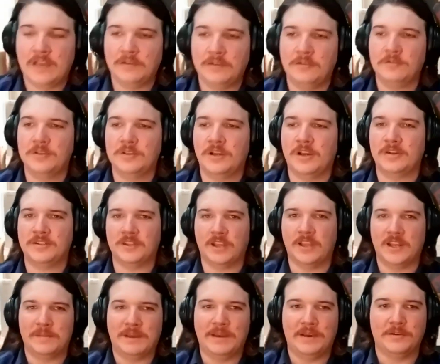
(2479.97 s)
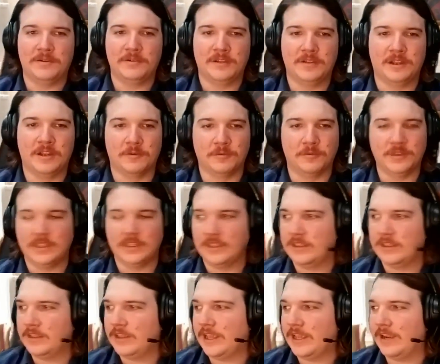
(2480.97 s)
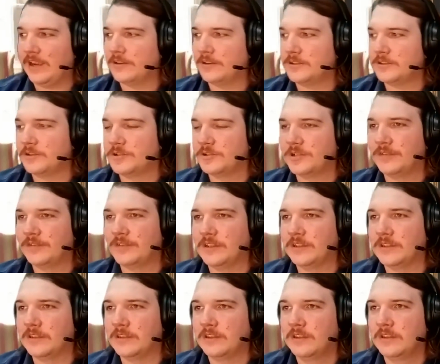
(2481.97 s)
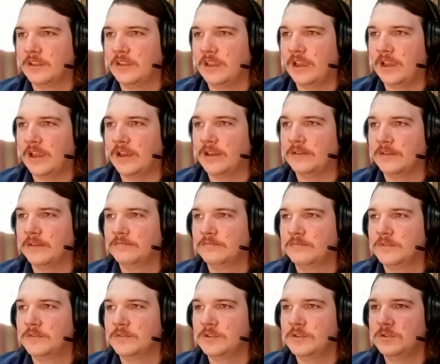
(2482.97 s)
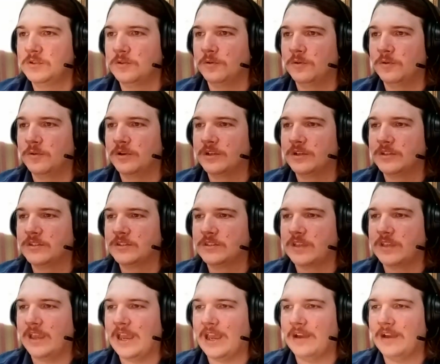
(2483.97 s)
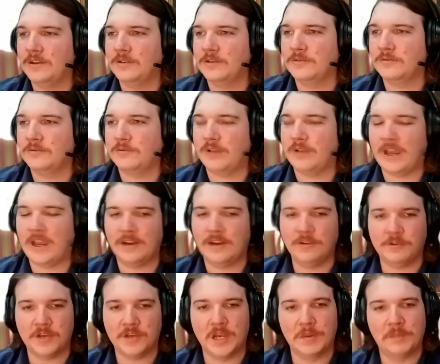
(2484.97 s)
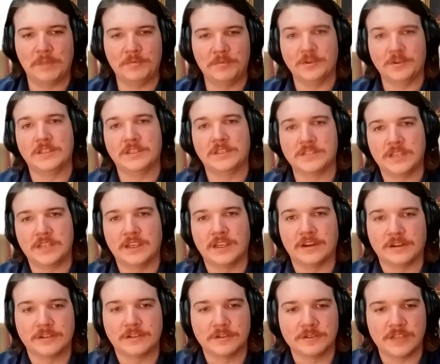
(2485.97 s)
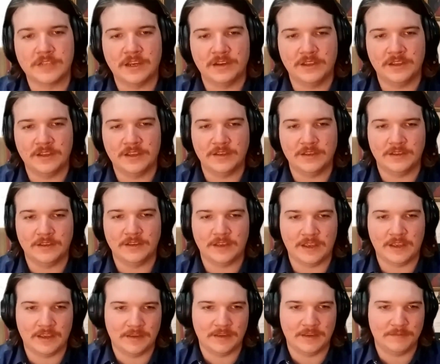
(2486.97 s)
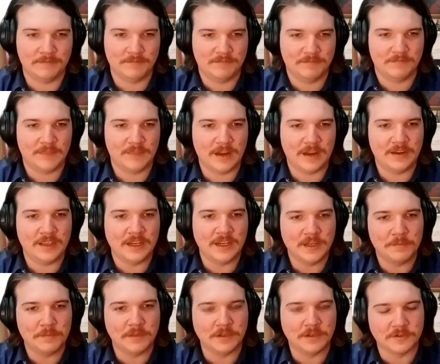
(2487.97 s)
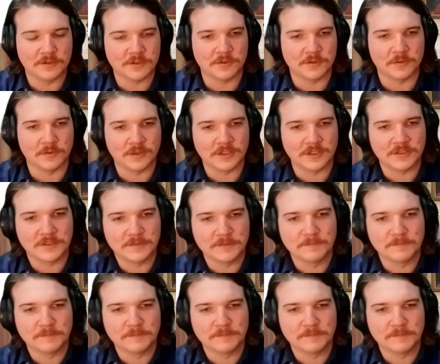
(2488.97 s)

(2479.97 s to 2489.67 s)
talked a lot about, really character-driven stories. How do you come up with these characters? How do they end up in your stories?